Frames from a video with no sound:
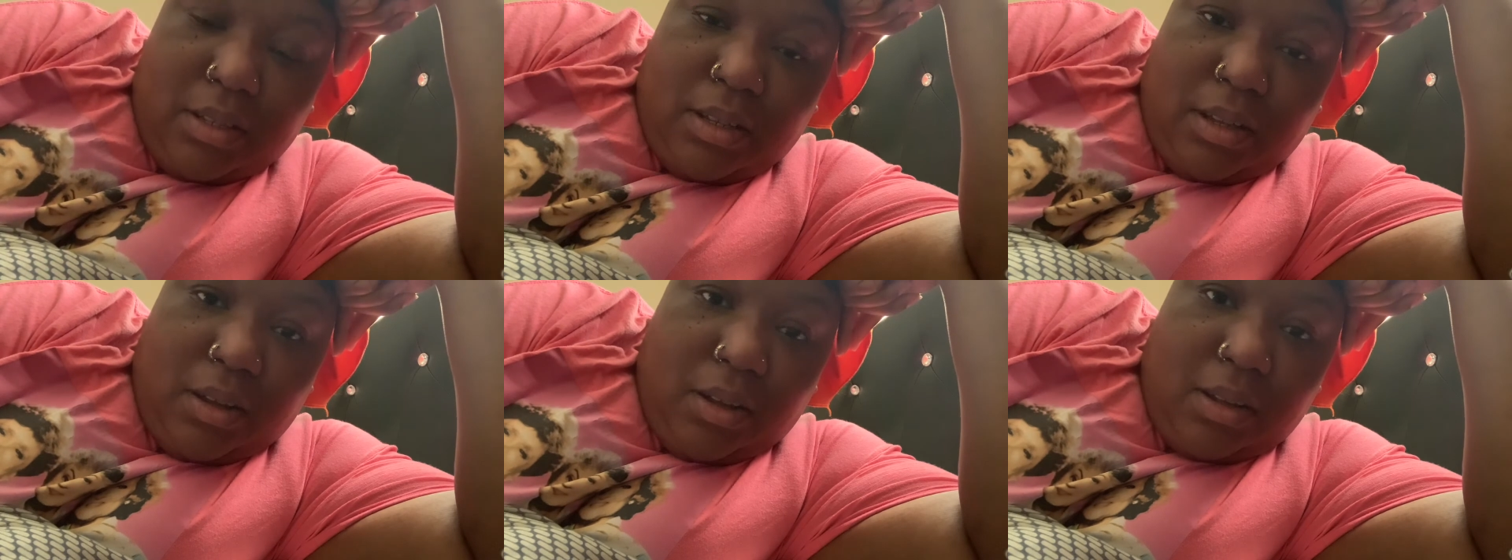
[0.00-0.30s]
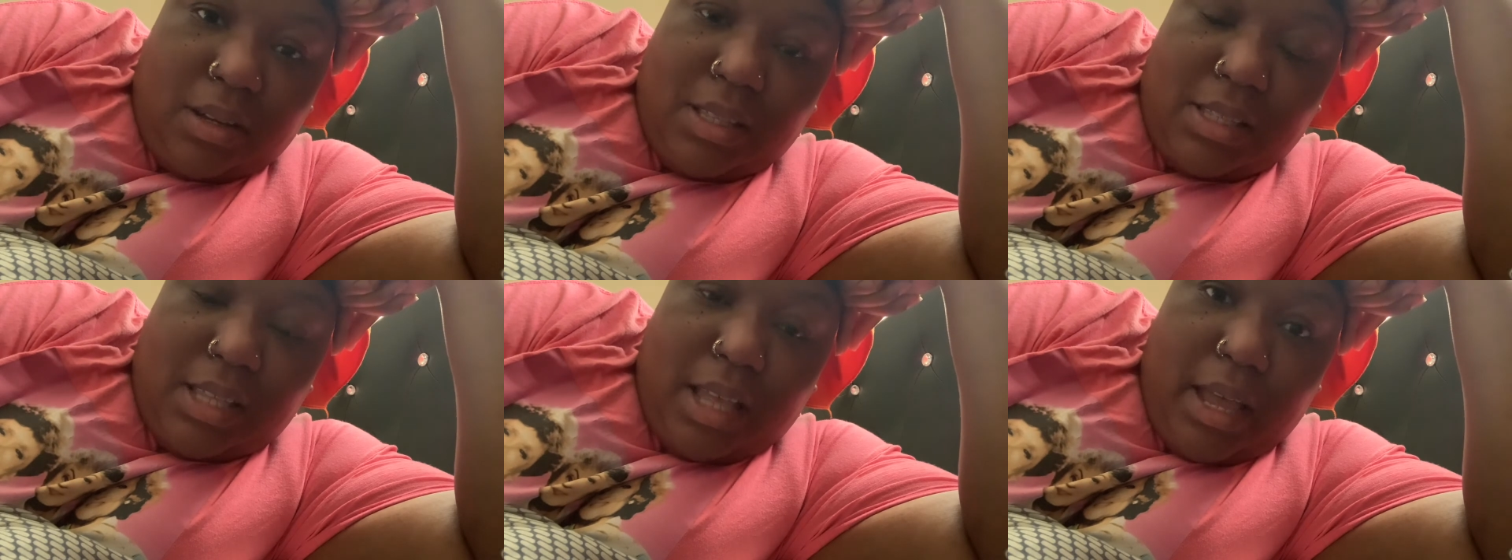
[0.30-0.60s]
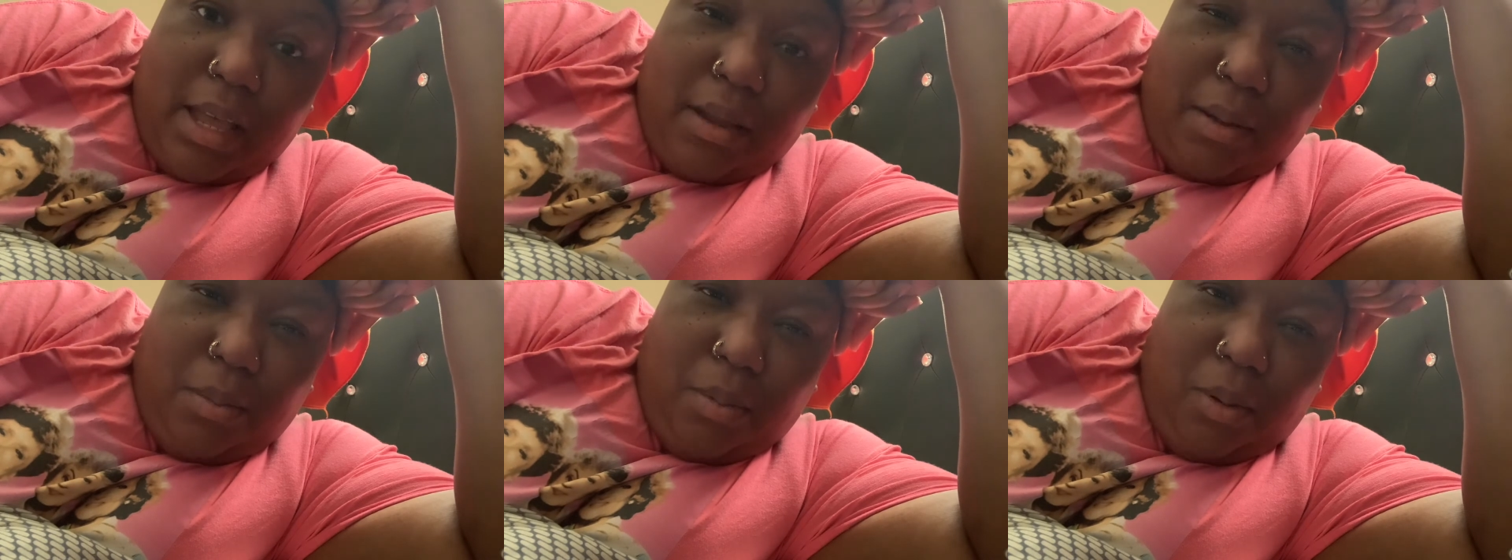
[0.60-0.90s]
or to
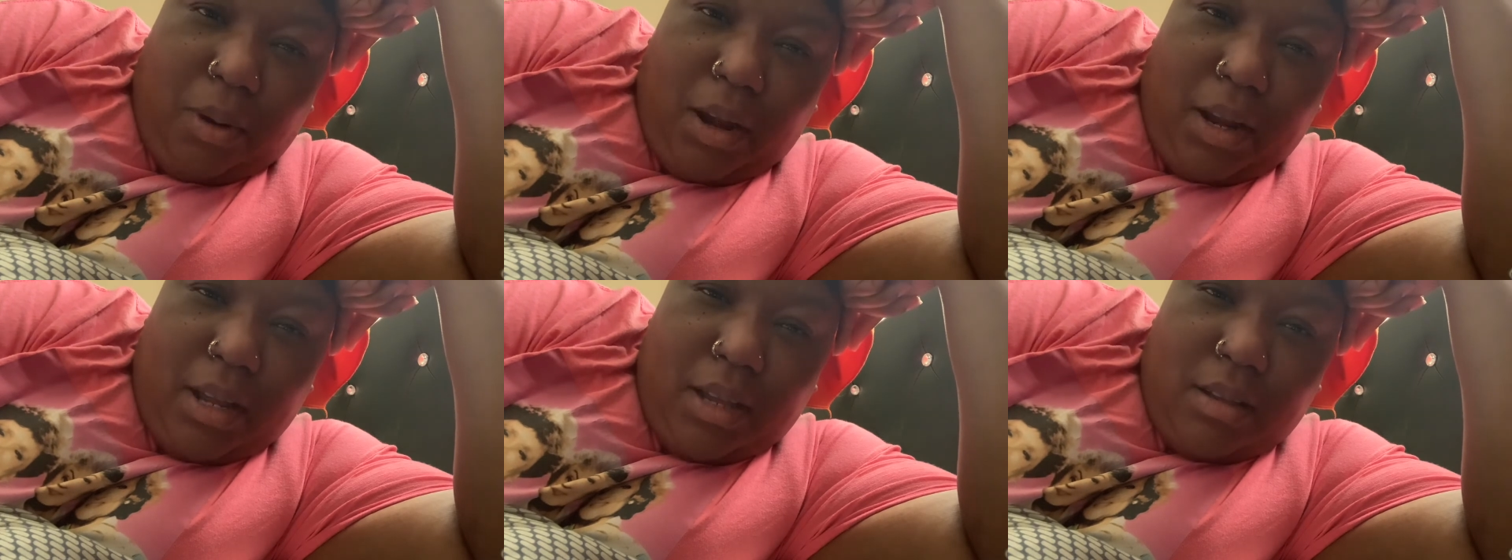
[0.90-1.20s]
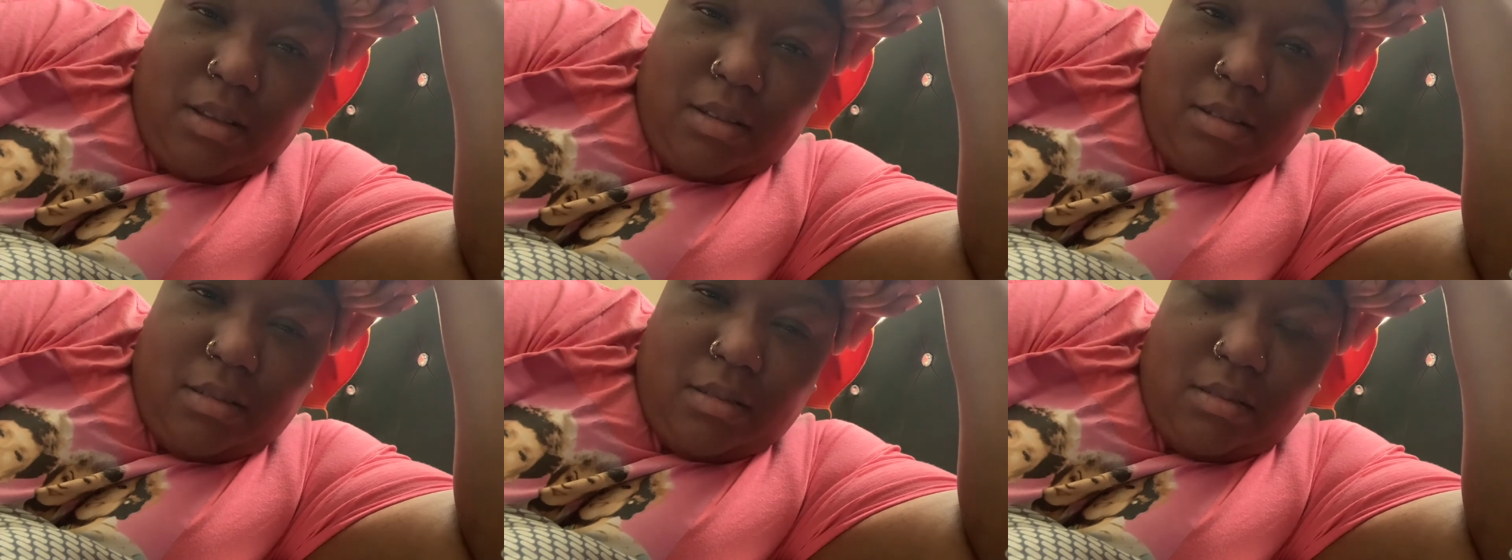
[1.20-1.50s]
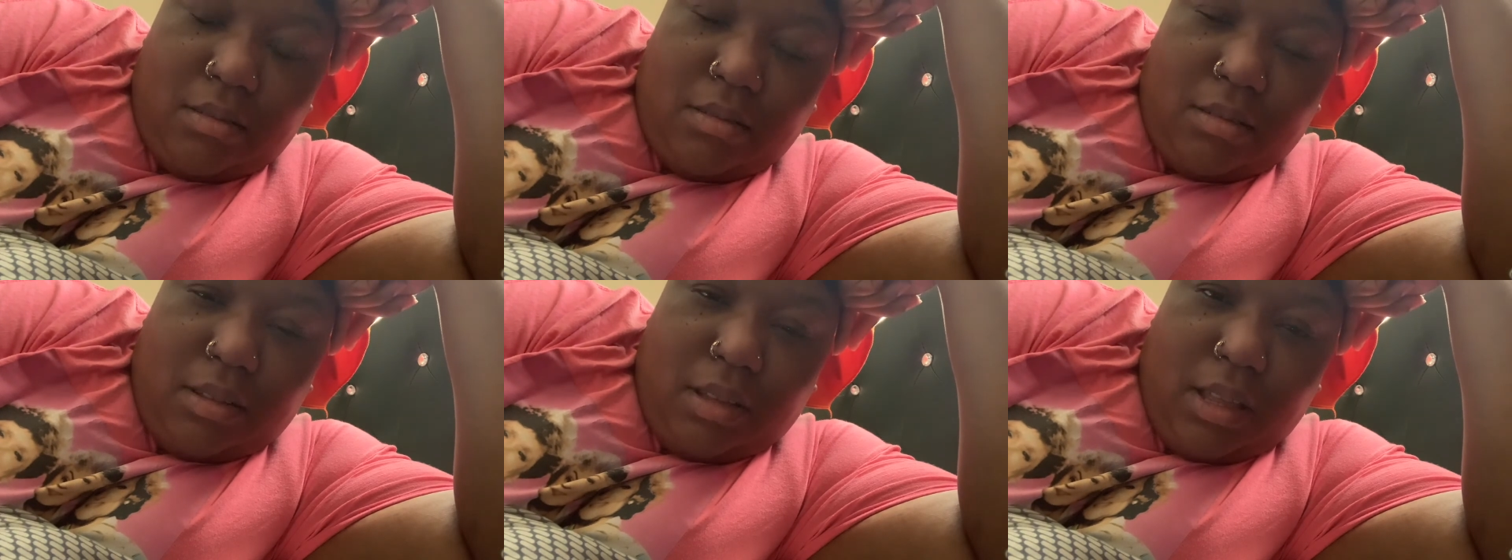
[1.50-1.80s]
take a break.
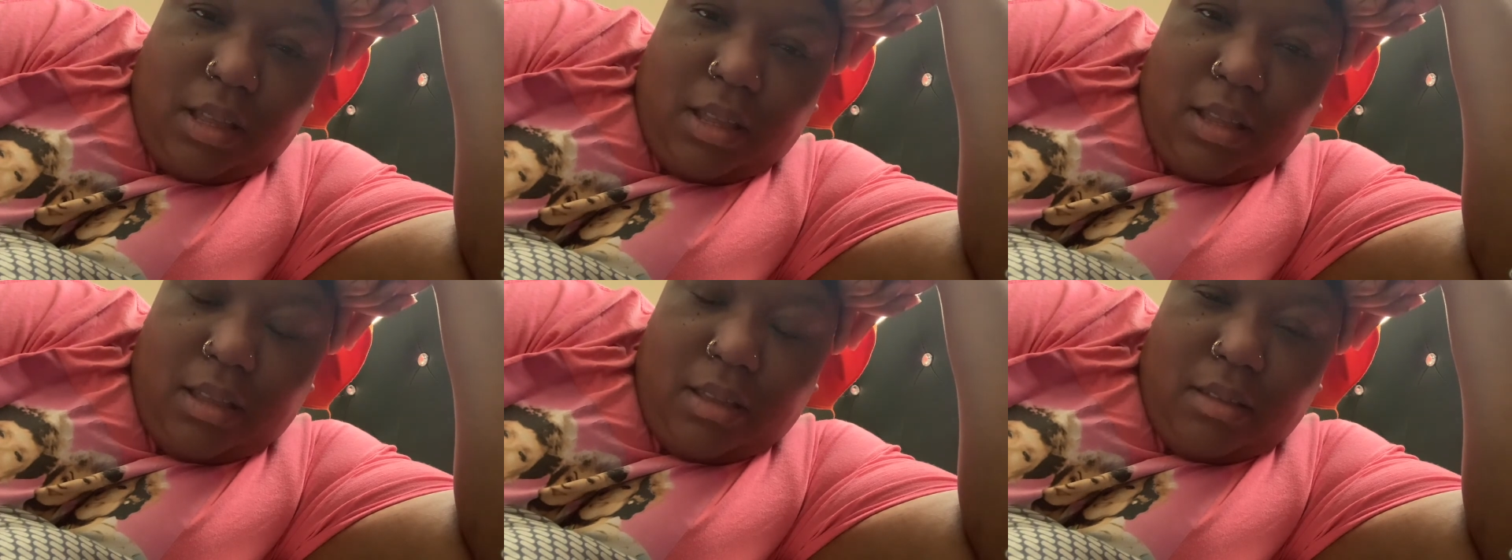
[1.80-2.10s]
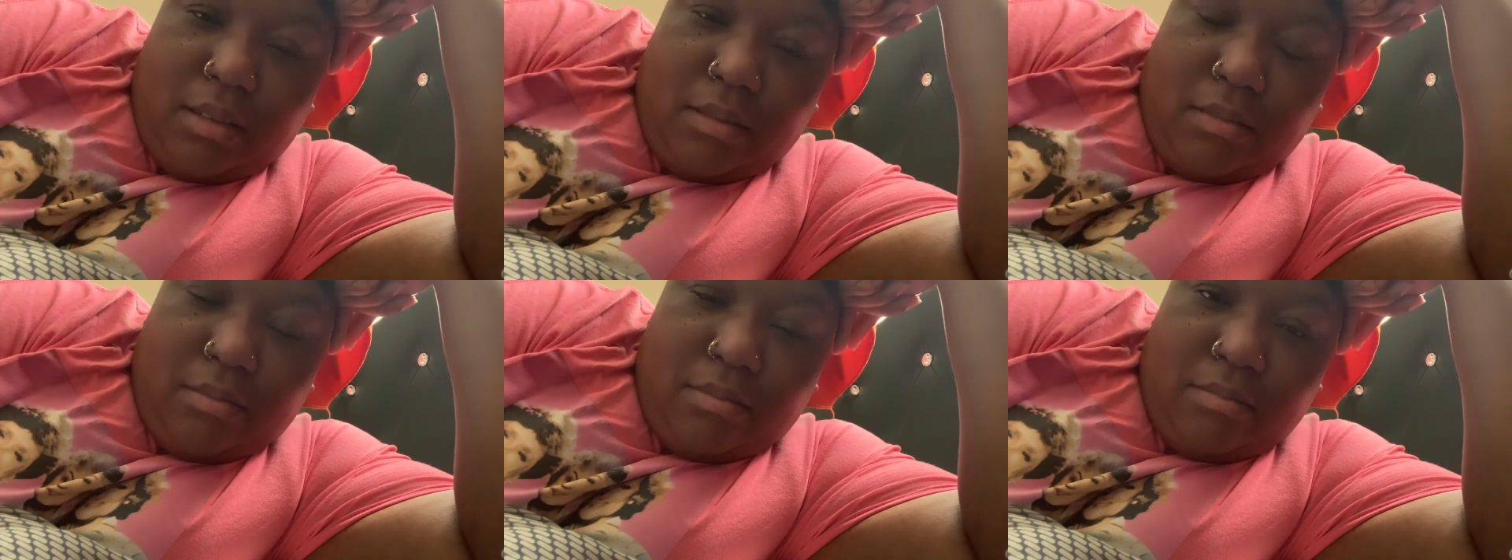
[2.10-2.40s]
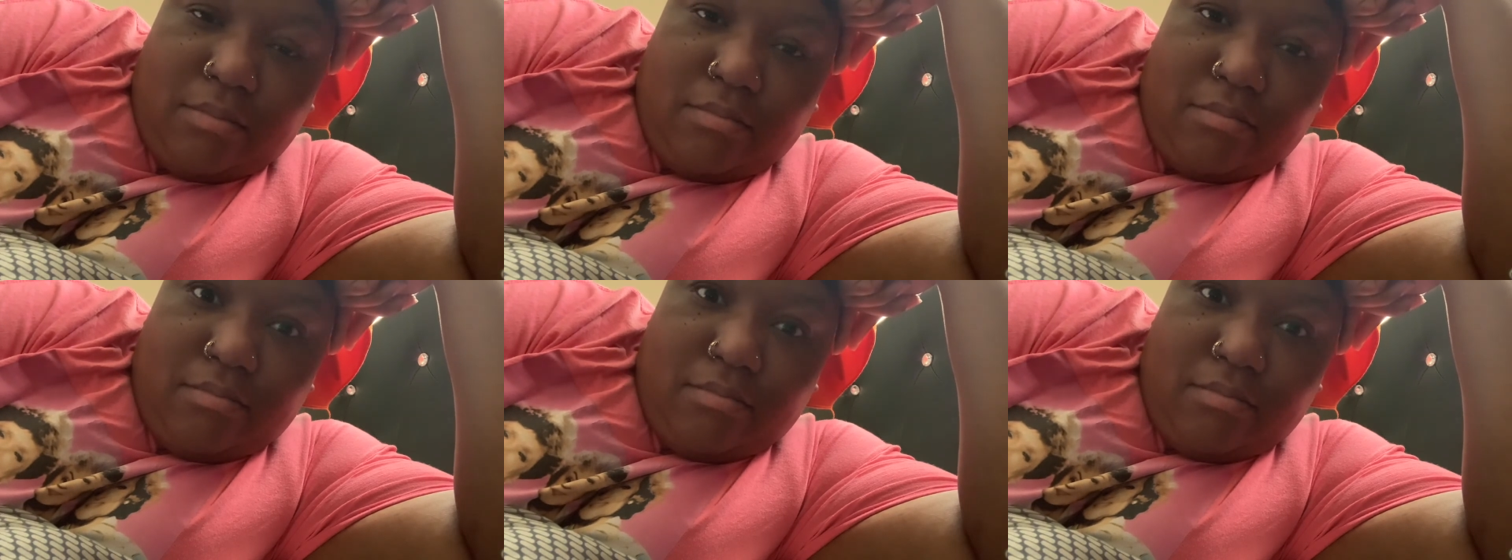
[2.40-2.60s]
And